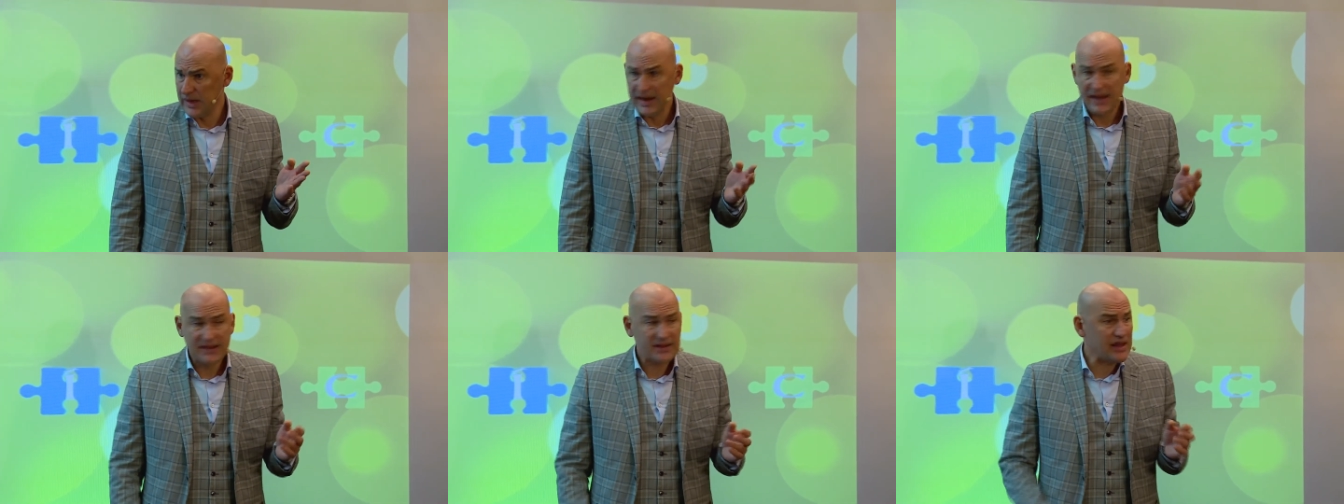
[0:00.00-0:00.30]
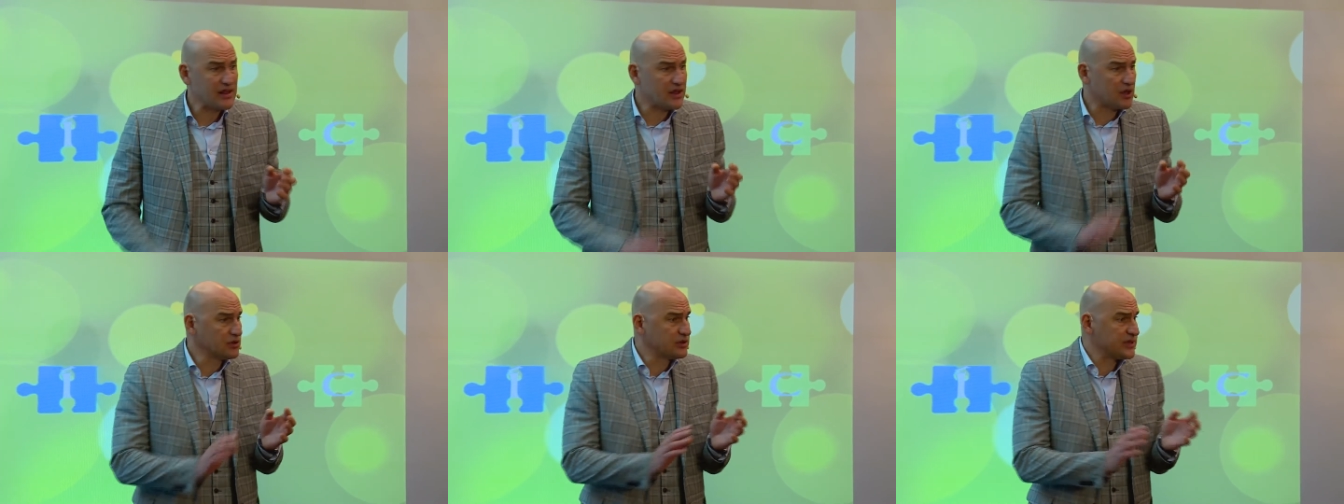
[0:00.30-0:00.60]
It
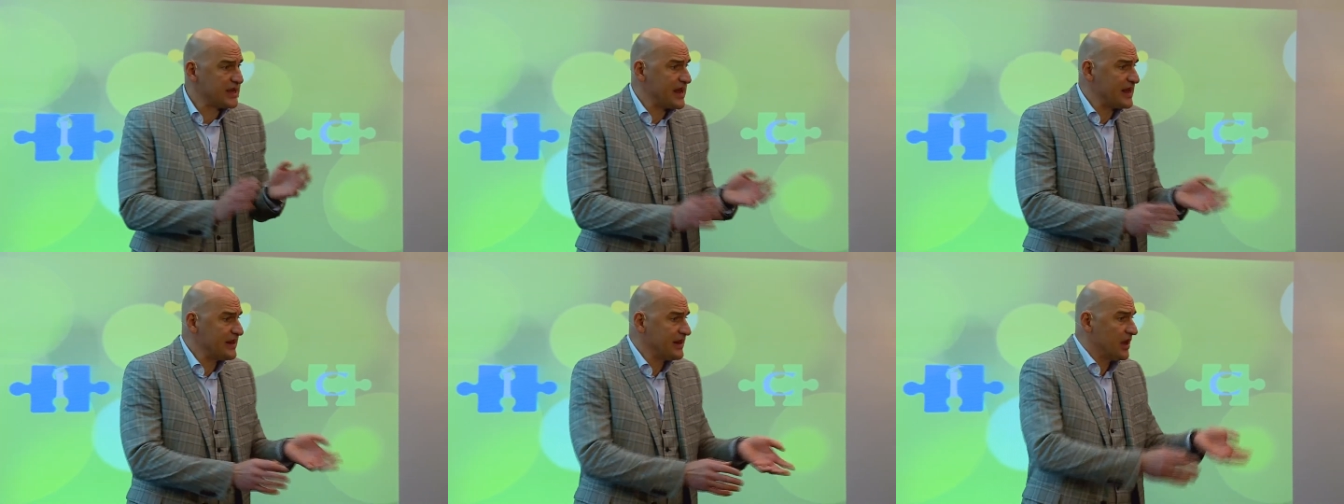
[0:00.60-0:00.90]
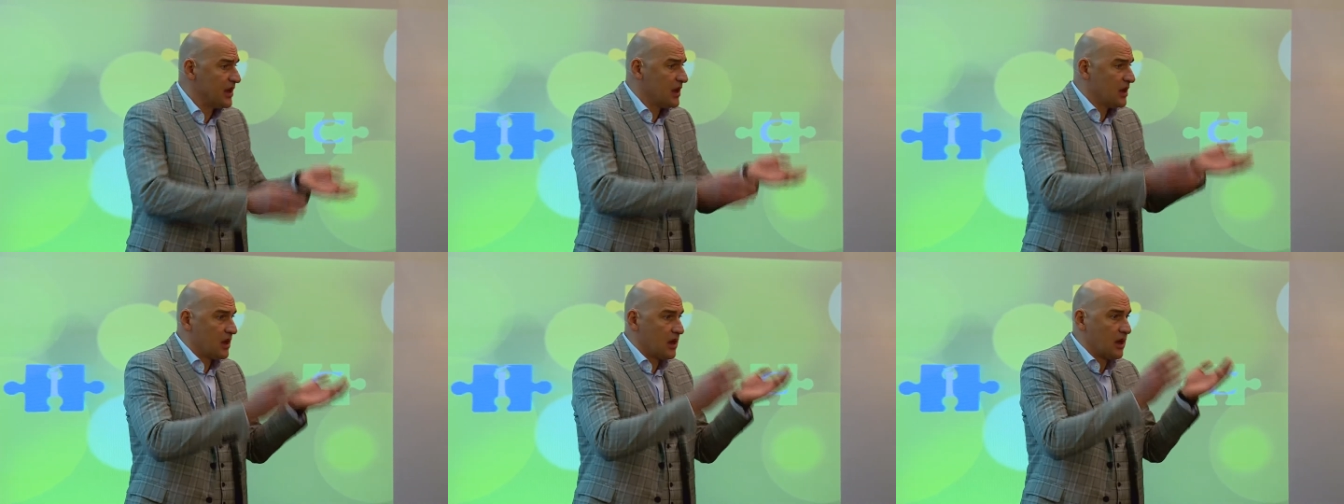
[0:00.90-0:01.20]
can contain
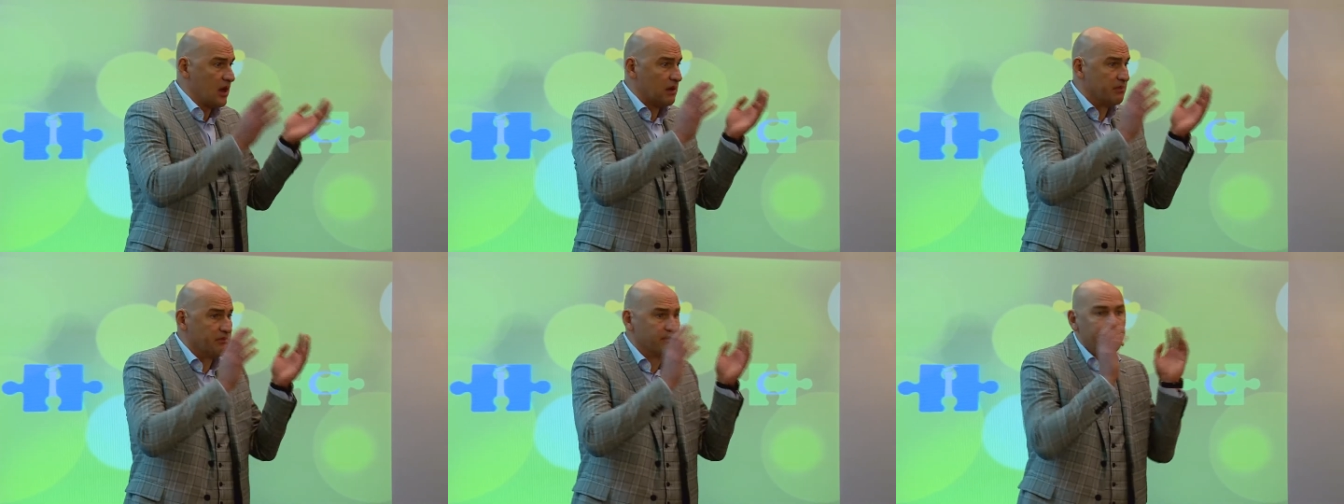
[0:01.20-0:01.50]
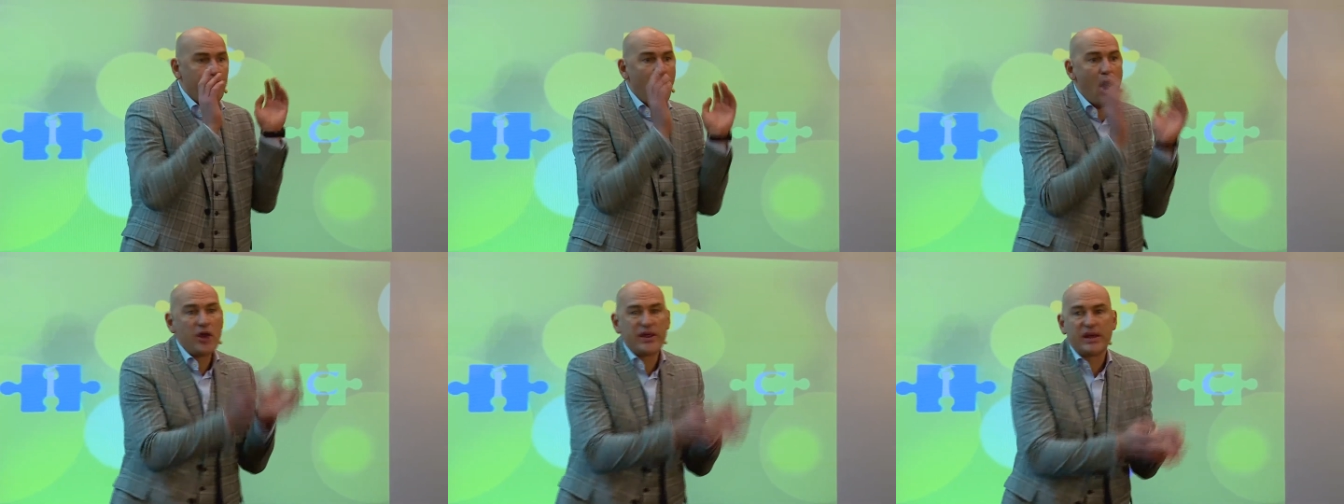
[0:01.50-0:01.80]
uh,
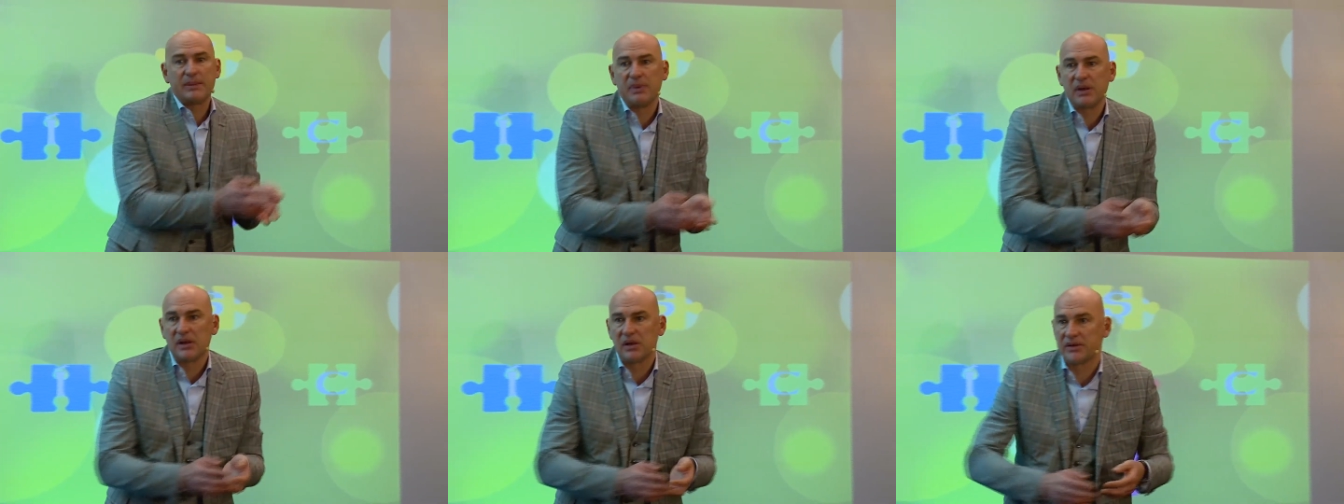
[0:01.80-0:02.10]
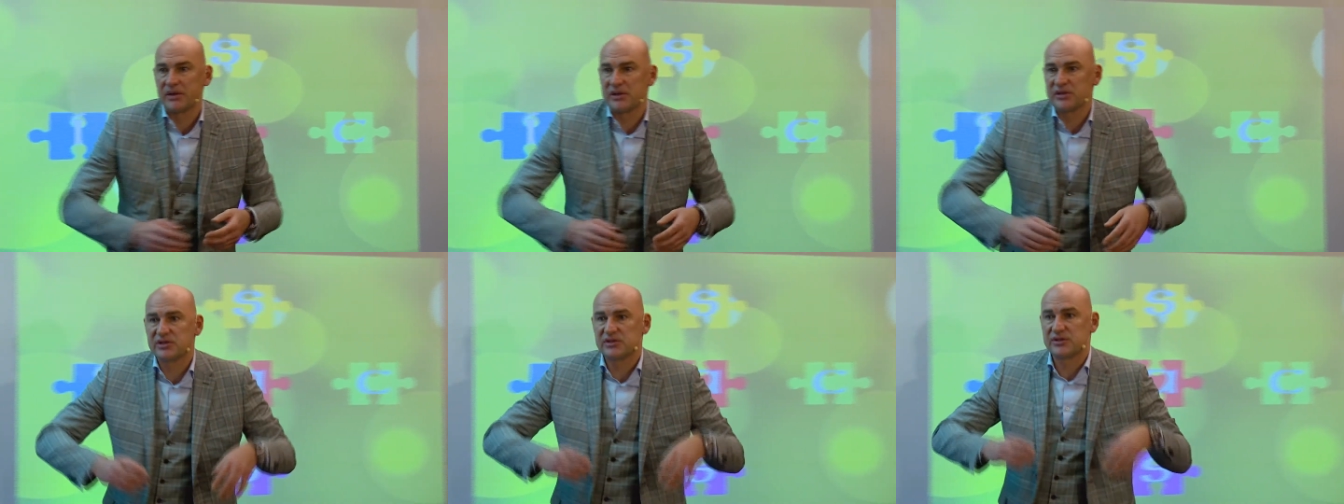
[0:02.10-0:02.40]

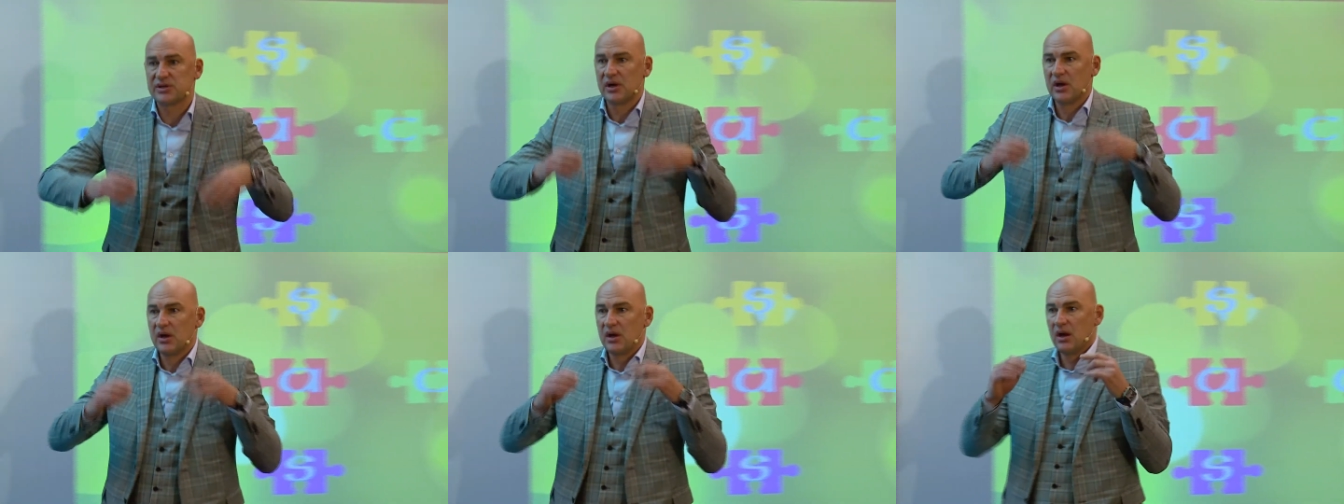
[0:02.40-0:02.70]
bodybuilders,